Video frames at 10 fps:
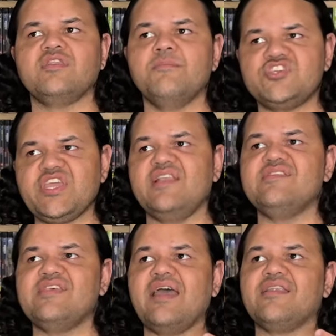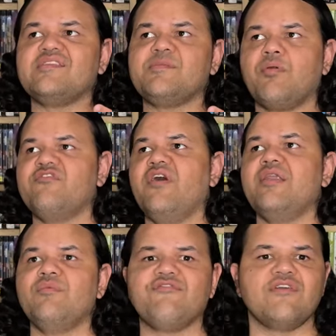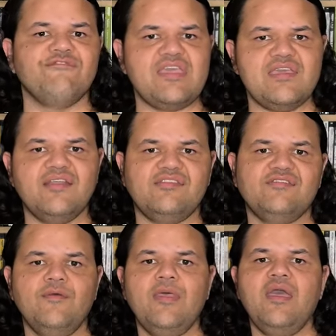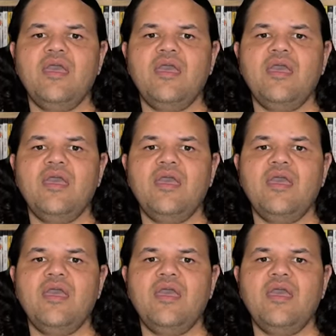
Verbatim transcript: the machines that provide them with convenience.